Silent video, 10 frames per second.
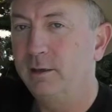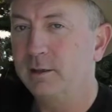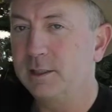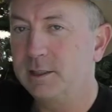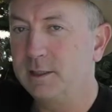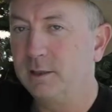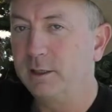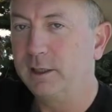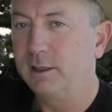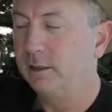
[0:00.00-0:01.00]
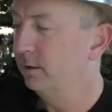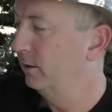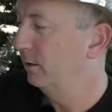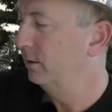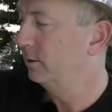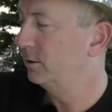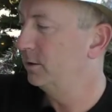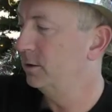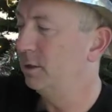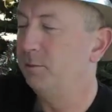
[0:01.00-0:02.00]
distilling,
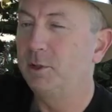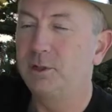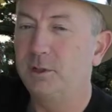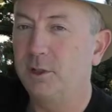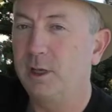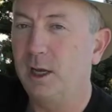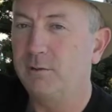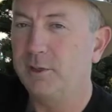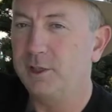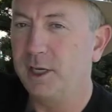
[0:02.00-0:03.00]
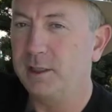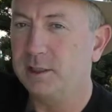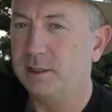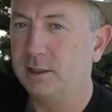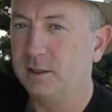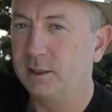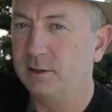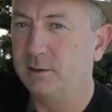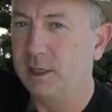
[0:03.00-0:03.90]
similar to the Dogfish Head distilling